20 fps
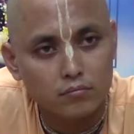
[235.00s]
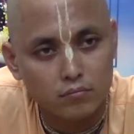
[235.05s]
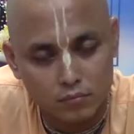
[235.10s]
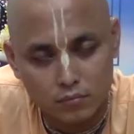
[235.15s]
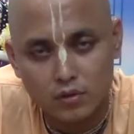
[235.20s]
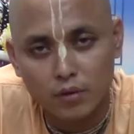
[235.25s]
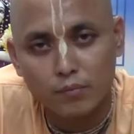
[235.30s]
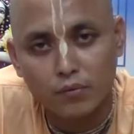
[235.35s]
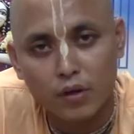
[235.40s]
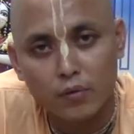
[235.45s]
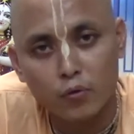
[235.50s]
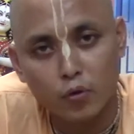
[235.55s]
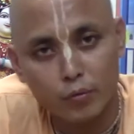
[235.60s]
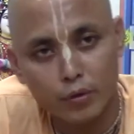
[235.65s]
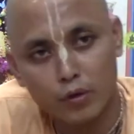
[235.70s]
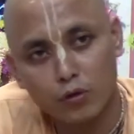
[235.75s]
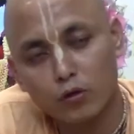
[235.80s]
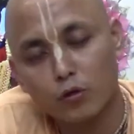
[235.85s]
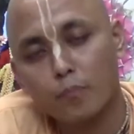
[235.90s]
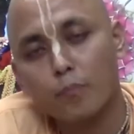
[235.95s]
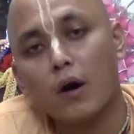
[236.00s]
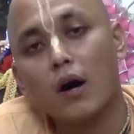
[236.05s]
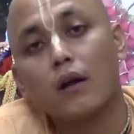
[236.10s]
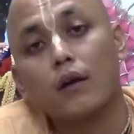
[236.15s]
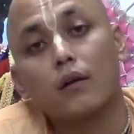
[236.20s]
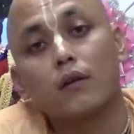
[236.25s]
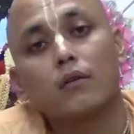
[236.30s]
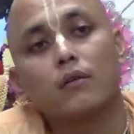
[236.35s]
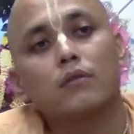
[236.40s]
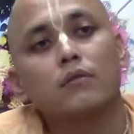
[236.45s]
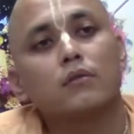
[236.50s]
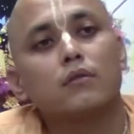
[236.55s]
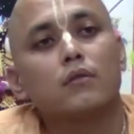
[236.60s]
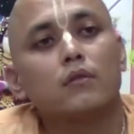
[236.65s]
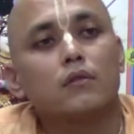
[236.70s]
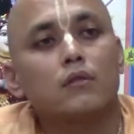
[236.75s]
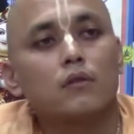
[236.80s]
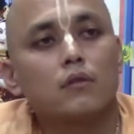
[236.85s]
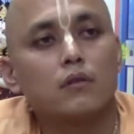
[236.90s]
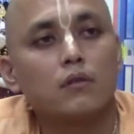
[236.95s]
Sometimes we go to the park.
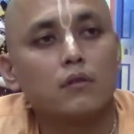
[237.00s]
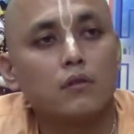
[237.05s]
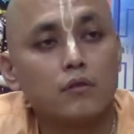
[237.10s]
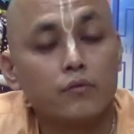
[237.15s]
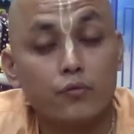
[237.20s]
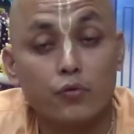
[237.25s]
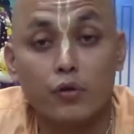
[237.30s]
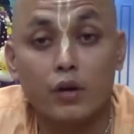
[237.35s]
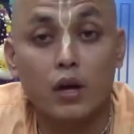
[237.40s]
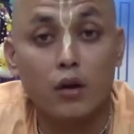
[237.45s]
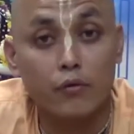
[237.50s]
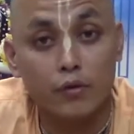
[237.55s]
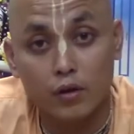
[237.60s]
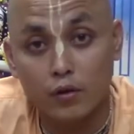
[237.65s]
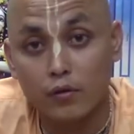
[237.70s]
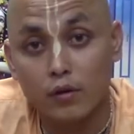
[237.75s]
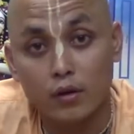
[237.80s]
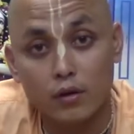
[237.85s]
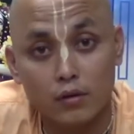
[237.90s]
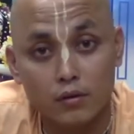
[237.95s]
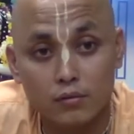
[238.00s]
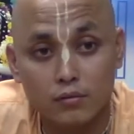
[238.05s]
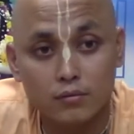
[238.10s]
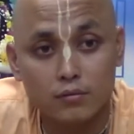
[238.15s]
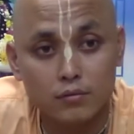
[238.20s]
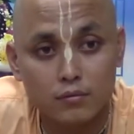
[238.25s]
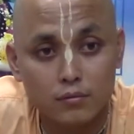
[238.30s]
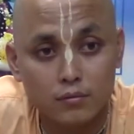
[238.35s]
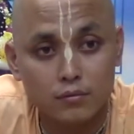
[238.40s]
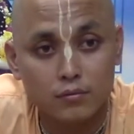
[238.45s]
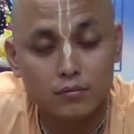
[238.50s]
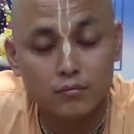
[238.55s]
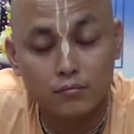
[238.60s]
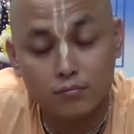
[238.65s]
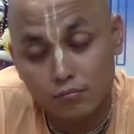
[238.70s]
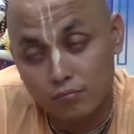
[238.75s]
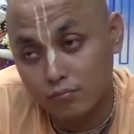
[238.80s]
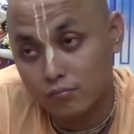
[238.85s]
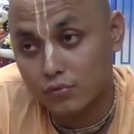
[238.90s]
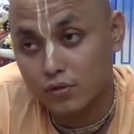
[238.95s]
If we have a river,
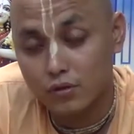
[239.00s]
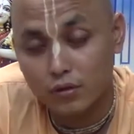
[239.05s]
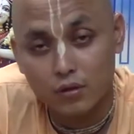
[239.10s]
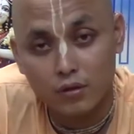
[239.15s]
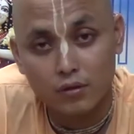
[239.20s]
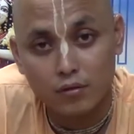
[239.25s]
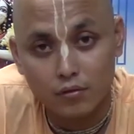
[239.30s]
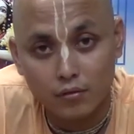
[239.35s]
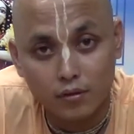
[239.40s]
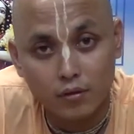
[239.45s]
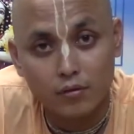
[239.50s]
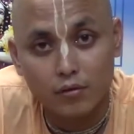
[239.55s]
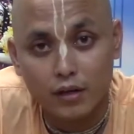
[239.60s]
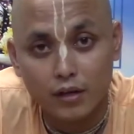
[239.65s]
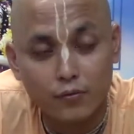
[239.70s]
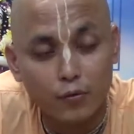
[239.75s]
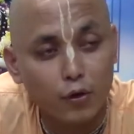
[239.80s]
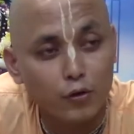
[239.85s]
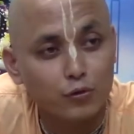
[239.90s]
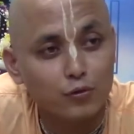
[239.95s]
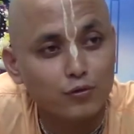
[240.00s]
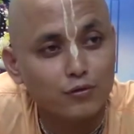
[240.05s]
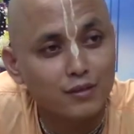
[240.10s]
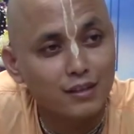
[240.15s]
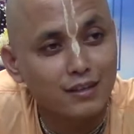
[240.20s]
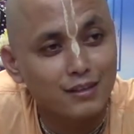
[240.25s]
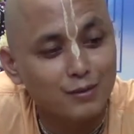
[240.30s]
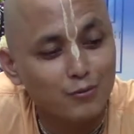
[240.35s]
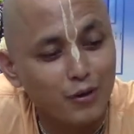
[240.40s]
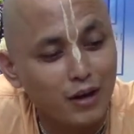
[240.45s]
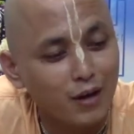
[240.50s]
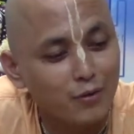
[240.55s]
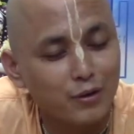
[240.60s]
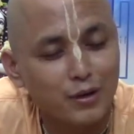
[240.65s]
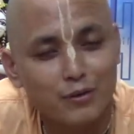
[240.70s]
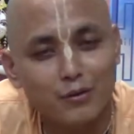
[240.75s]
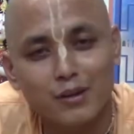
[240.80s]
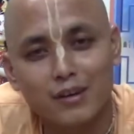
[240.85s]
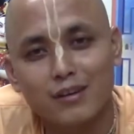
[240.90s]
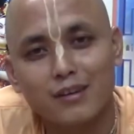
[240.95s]
it's a great fortune to have a
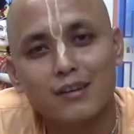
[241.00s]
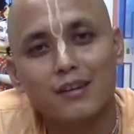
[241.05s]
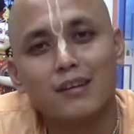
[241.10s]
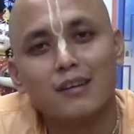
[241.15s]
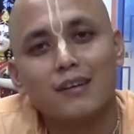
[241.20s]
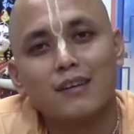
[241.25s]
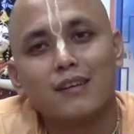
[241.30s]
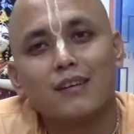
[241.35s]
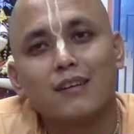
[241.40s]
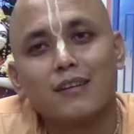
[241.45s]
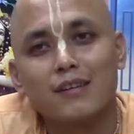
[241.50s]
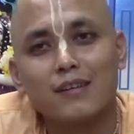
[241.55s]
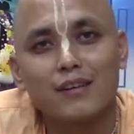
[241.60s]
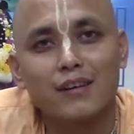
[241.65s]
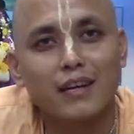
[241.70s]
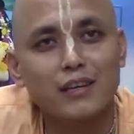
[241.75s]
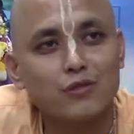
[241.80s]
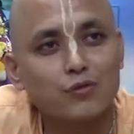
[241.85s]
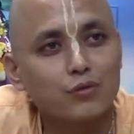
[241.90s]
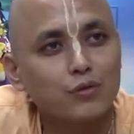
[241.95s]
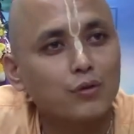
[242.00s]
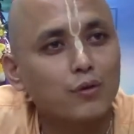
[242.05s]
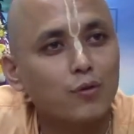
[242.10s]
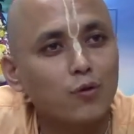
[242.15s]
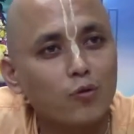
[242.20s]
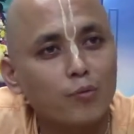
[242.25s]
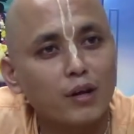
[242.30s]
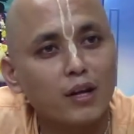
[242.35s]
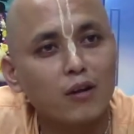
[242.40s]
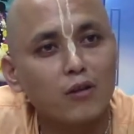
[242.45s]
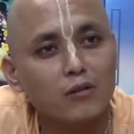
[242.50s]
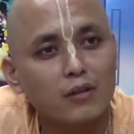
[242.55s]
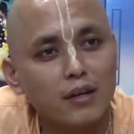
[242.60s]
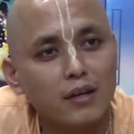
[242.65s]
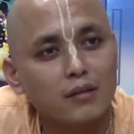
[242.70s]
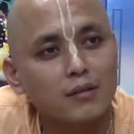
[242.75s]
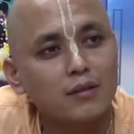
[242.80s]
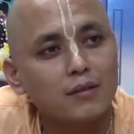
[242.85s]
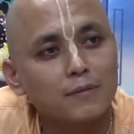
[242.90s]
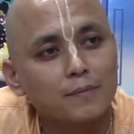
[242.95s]
river next to your home and all
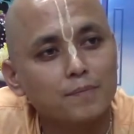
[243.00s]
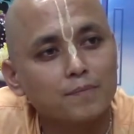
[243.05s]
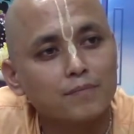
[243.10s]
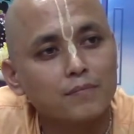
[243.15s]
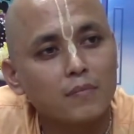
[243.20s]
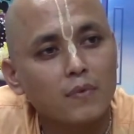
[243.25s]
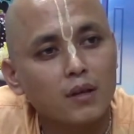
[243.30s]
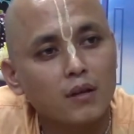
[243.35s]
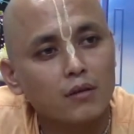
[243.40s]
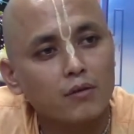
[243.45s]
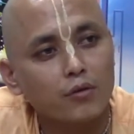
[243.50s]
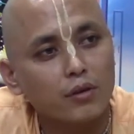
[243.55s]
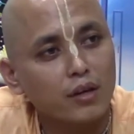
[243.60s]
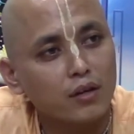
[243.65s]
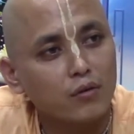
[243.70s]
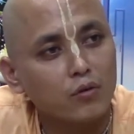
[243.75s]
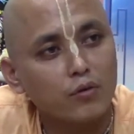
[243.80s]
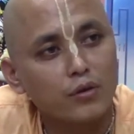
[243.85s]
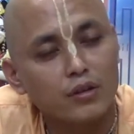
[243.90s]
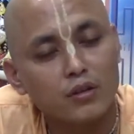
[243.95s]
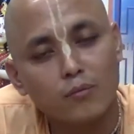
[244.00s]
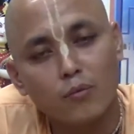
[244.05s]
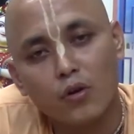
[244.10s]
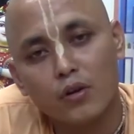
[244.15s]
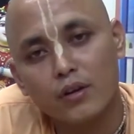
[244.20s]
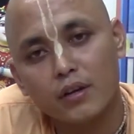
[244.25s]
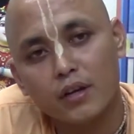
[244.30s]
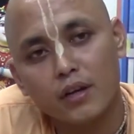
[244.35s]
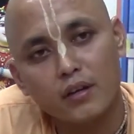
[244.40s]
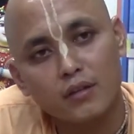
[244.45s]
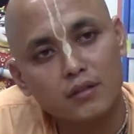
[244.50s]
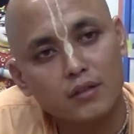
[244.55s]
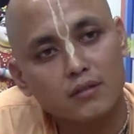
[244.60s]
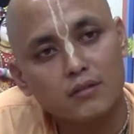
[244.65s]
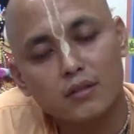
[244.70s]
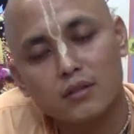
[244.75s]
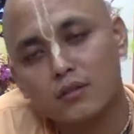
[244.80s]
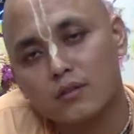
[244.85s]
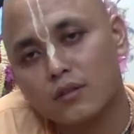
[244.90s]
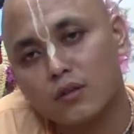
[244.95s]
that. You can go in the morning and then
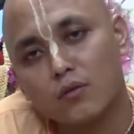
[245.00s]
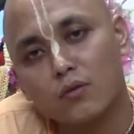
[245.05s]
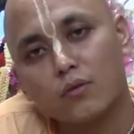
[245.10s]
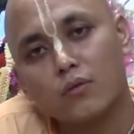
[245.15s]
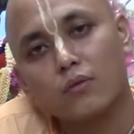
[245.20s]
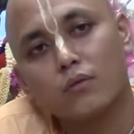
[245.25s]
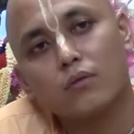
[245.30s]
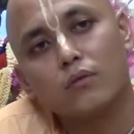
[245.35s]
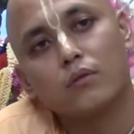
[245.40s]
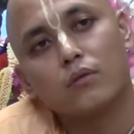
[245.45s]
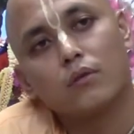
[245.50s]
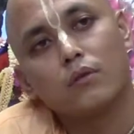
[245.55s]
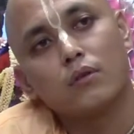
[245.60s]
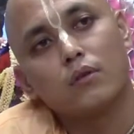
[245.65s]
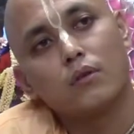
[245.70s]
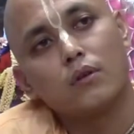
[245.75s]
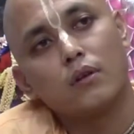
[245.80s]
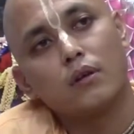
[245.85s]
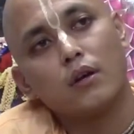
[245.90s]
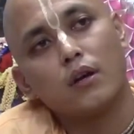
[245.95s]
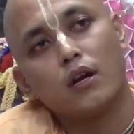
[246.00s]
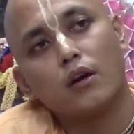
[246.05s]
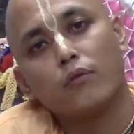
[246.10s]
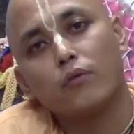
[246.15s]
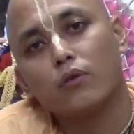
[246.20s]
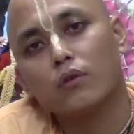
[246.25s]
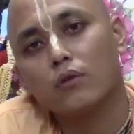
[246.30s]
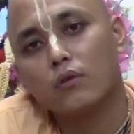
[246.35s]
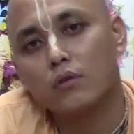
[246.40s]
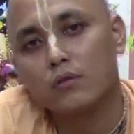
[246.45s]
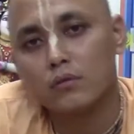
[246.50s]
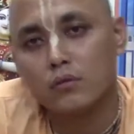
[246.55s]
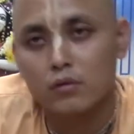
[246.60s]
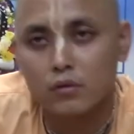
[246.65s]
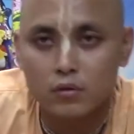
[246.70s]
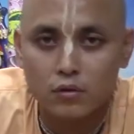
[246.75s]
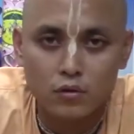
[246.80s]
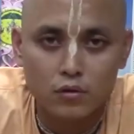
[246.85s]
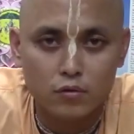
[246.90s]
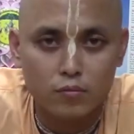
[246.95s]
just have a
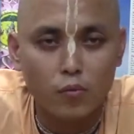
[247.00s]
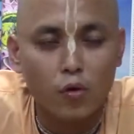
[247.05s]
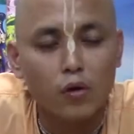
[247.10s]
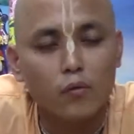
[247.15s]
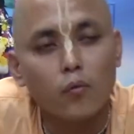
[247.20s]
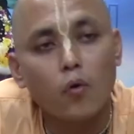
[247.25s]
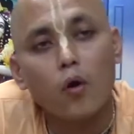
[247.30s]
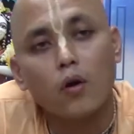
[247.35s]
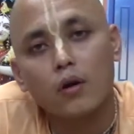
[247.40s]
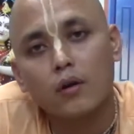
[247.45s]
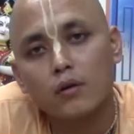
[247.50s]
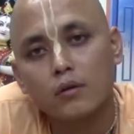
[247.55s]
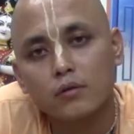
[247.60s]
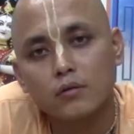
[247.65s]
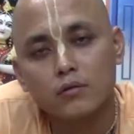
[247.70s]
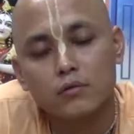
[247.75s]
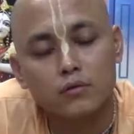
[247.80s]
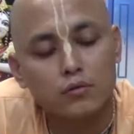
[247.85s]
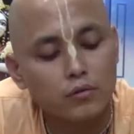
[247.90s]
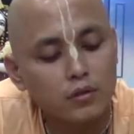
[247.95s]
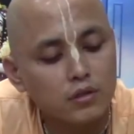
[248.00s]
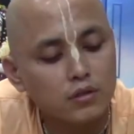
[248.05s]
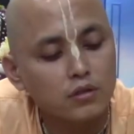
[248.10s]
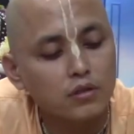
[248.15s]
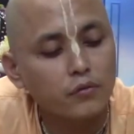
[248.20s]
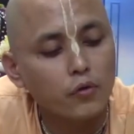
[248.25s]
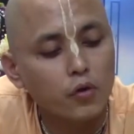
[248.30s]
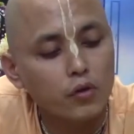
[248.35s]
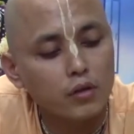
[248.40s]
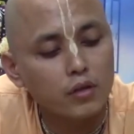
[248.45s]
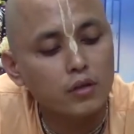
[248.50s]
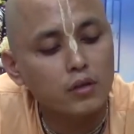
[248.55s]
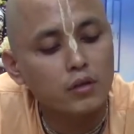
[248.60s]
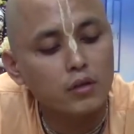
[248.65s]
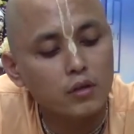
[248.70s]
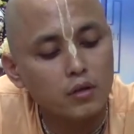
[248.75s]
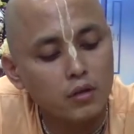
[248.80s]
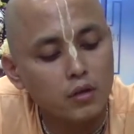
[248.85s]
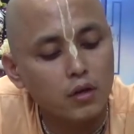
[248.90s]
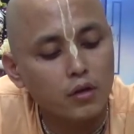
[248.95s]
small walk. So this
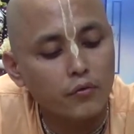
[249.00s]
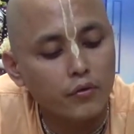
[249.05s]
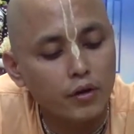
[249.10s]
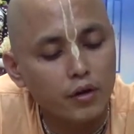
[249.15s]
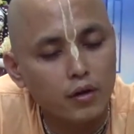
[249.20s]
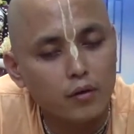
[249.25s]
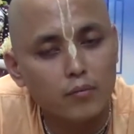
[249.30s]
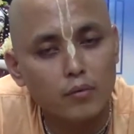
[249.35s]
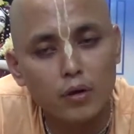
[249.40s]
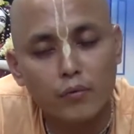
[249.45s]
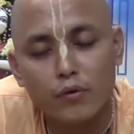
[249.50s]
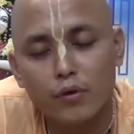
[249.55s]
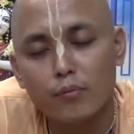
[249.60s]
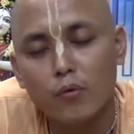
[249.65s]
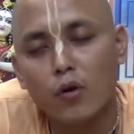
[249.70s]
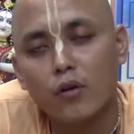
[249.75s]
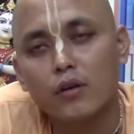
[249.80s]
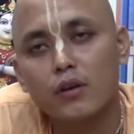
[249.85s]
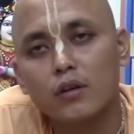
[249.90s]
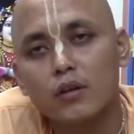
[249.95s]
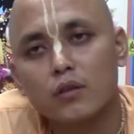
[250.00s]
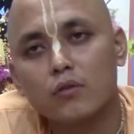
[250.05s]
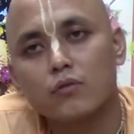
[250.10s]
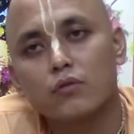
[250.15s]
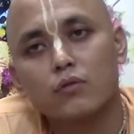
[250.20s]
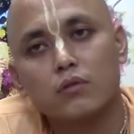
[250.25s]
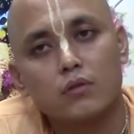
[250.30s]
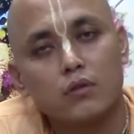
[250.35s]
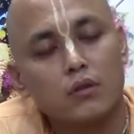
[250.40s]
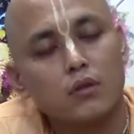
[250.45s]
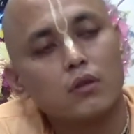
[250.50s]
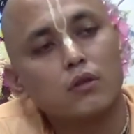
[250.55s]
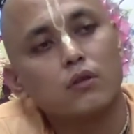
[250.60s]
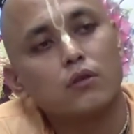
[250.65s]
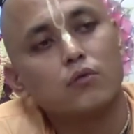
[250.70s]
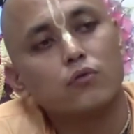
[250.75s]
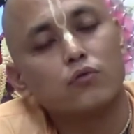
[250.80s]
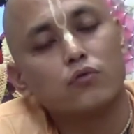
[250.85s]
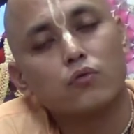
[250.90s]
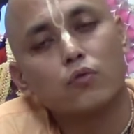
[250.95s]
devotee, every morning he
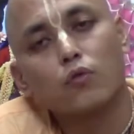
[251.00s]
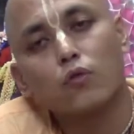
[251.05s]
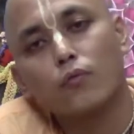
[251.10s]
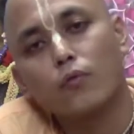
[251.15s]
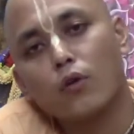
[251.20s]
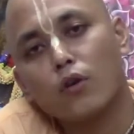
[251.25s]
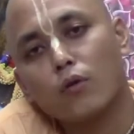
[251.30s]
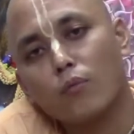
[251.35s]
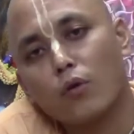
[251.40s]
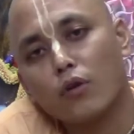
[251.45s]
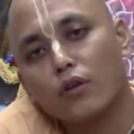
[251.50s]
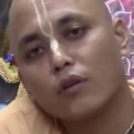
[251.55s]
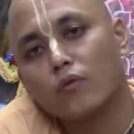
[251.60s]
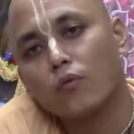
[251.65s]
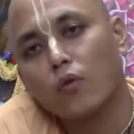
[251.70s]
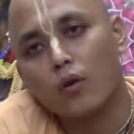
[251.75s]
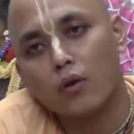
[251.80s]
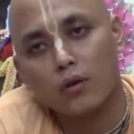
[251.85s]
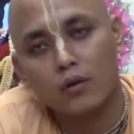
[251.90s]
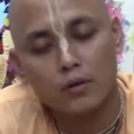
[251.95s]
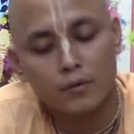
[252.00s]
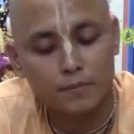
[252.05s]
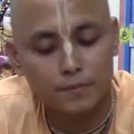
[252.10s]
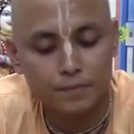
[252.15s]
used to go for a morning walk.